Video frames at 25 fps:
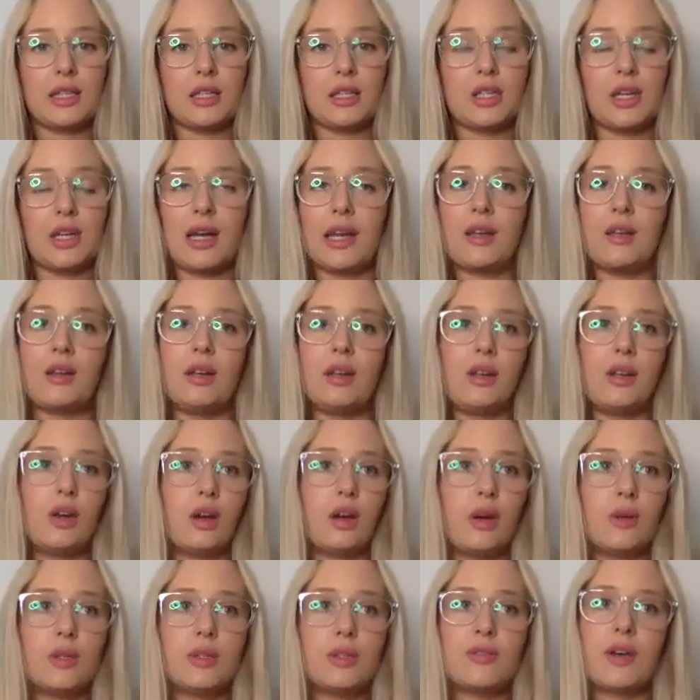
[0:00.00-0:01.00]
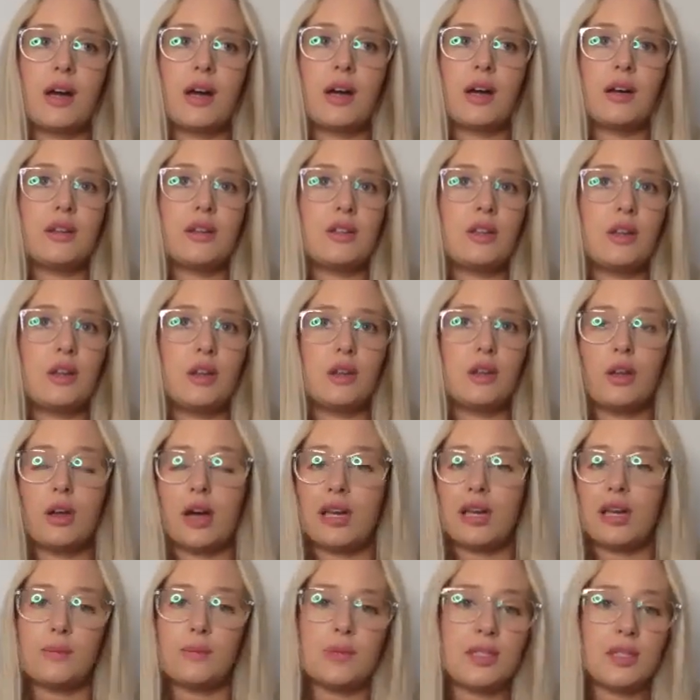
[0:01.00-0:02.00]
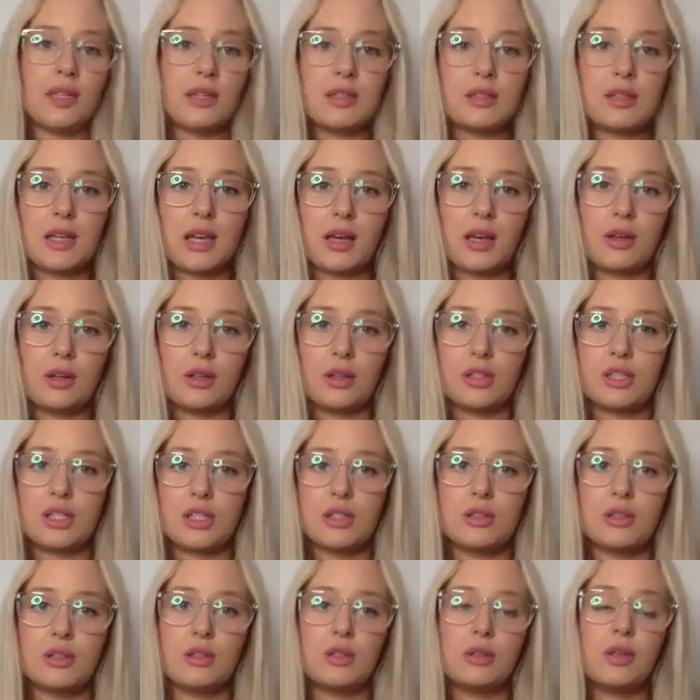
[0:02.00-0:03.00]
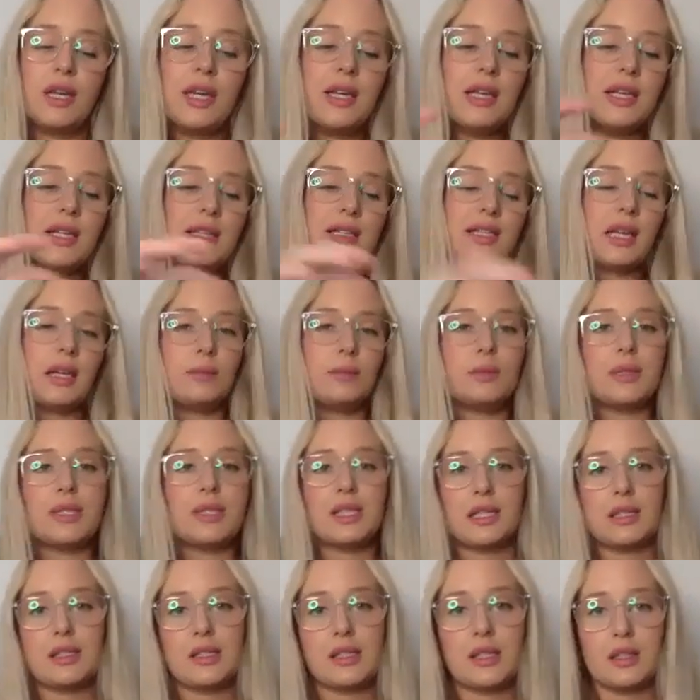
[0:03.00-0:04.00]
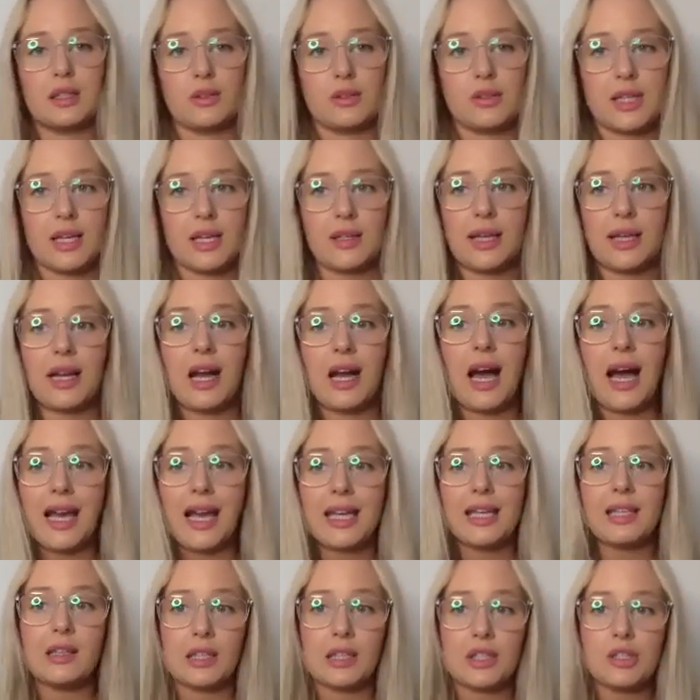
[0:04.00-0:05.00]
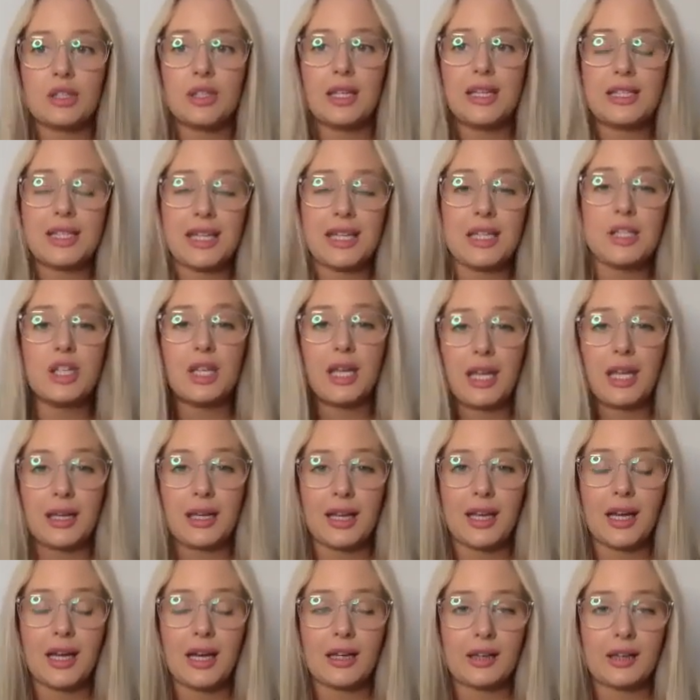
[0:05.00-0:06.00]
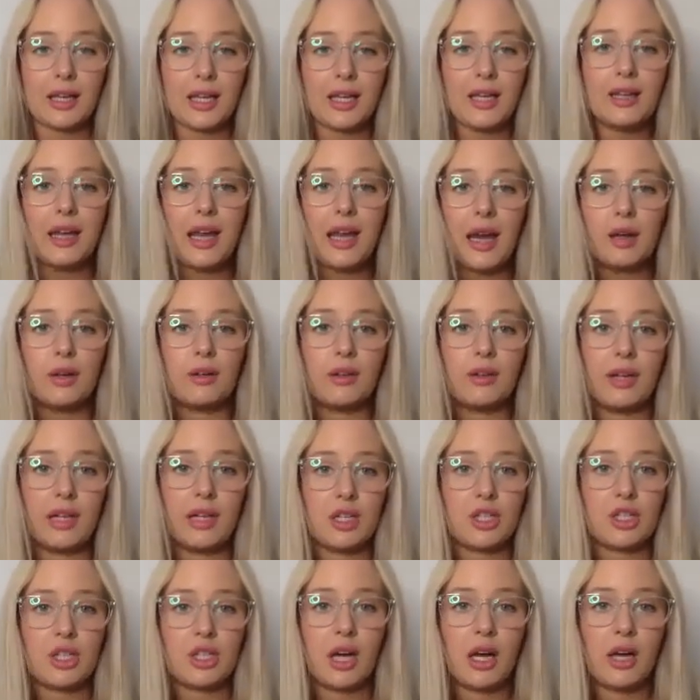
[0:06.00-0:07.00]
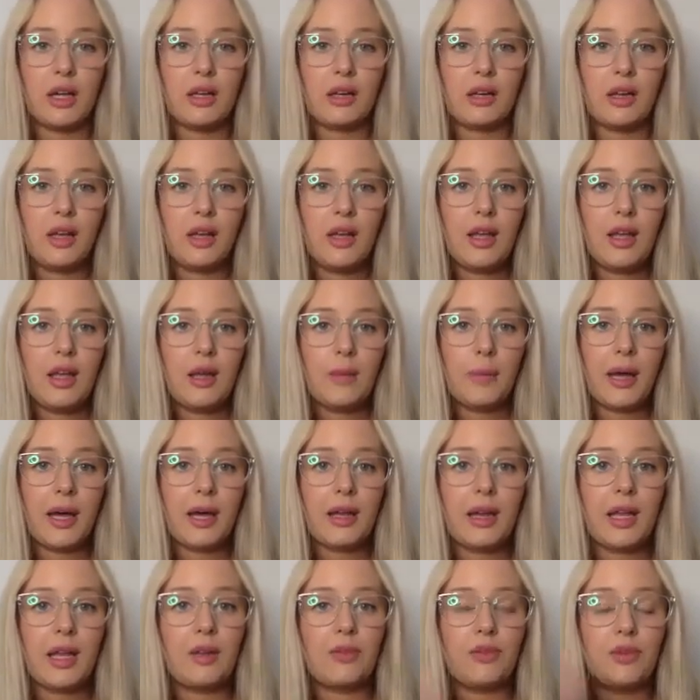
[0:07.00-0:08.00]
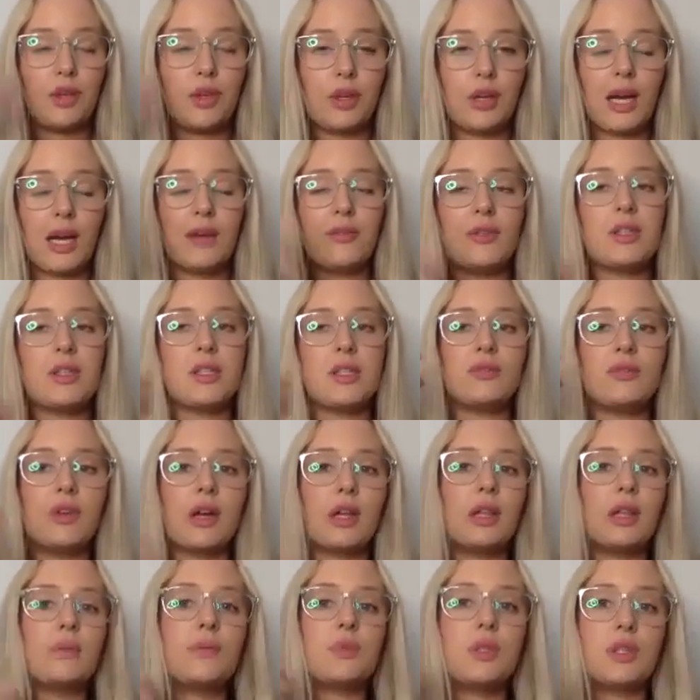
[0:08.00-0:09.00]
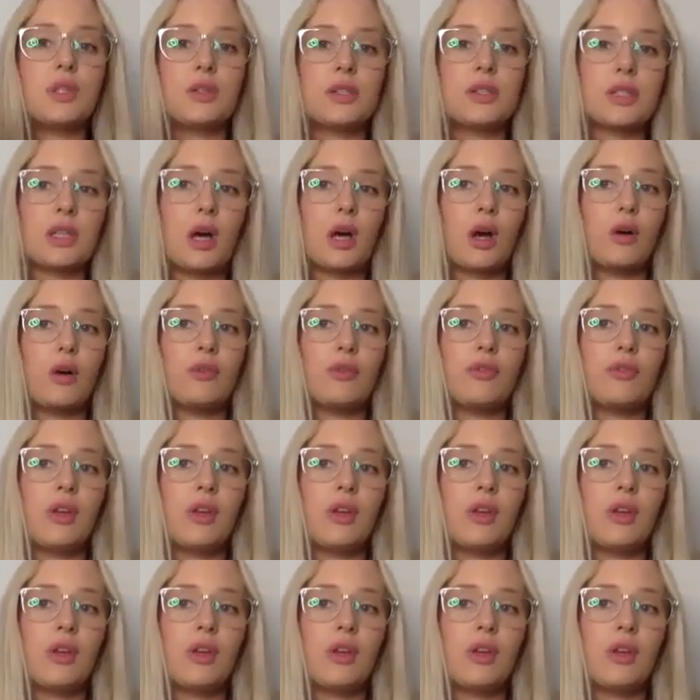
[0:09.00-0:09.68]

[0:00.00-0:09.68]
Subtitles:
I can go as far as, 90% psychological, 10% skill set. Like I can literally teach a kindergarten kid how to read a chart. But if you haven't developed yourself